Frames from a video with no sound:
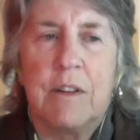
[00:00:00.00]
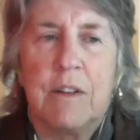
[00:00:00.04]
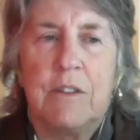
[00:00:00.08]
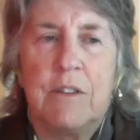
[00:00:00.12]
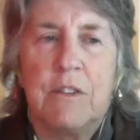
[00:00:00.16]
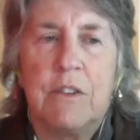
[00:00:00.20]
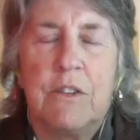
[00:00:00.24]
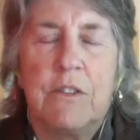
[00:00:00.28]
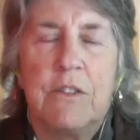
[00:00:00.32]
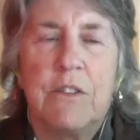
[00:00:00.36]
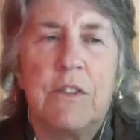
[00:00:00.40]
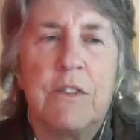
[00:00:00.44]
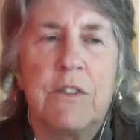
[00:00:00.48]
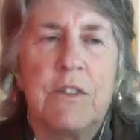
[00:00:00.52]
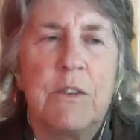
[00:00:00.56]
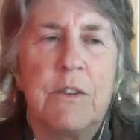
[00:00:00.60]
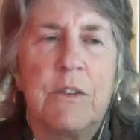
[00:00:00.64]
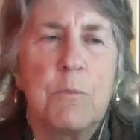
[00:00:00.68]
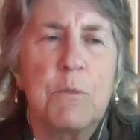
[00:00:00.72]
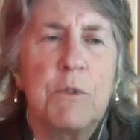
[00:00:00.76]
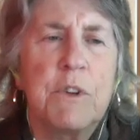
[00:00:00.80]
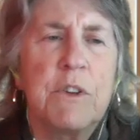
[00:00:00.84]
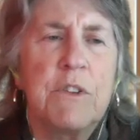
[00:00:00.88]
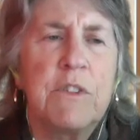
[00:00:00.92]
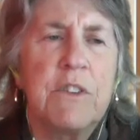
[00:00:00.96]
Just the
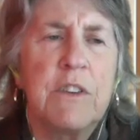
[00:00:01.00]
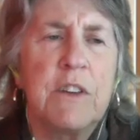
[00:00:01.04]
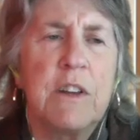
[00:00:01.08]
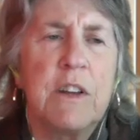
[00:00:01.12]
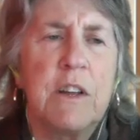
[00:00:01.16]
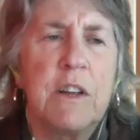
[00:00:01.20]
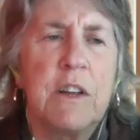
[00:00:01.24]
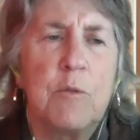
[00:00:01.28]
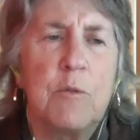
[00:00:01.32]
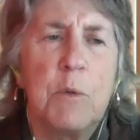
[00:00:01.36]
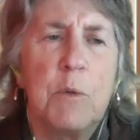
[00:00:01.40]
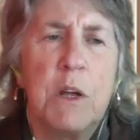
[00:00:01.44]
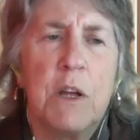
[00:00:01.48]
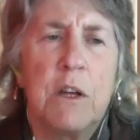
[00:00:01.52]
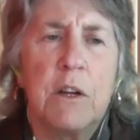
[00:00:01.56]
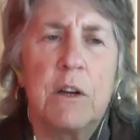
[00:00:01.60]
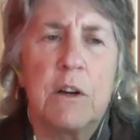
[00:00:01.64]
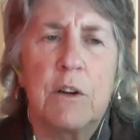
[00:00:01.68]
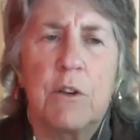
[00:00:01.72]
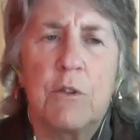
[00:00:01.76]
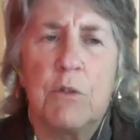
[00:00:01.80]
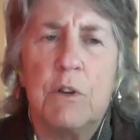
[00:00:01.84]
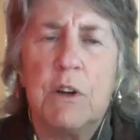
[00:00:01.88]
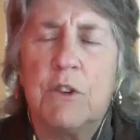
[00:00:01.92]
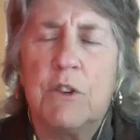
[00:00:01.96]
simplicity of being a
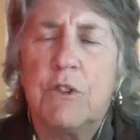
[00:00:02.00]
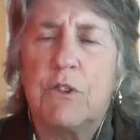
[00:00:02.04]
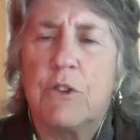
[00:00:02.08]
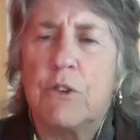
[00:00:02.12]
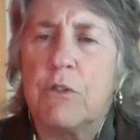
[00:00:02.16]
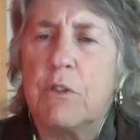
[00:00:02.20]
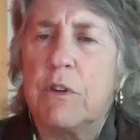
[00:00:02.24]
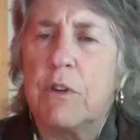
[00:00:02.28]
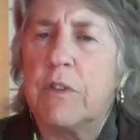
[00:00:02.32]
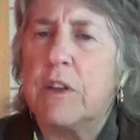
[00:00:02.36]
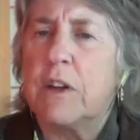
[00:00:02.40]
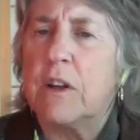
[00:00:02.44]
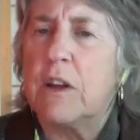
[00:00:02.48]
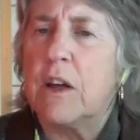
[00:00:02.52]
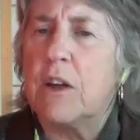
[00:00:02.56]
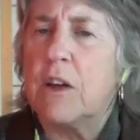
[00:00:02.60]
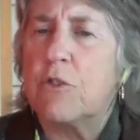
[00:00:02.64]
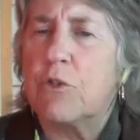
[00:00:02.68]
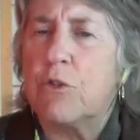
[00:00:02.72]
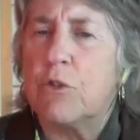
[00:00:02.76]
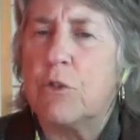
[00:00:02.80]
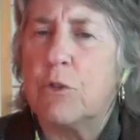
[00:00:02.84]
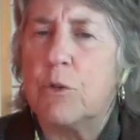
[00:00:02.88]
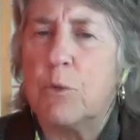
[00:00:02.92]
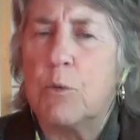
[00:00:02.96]
creature in the
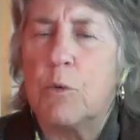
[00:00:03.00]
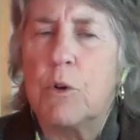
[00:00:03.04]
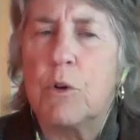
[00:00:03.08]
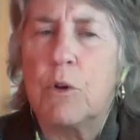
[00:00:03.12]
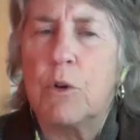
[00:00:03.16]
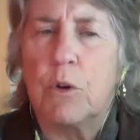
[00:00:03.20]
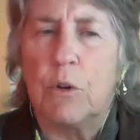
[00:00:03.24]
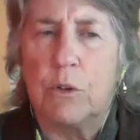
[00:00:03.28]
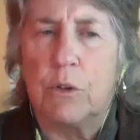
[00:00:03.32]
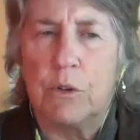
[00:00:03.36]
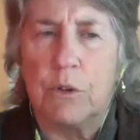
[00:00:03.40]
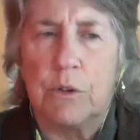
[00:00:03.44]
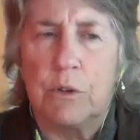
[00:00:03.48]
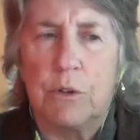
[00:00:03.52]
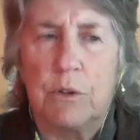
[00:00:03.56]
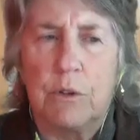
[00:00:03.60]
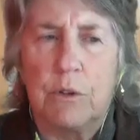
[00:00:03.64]
natural world,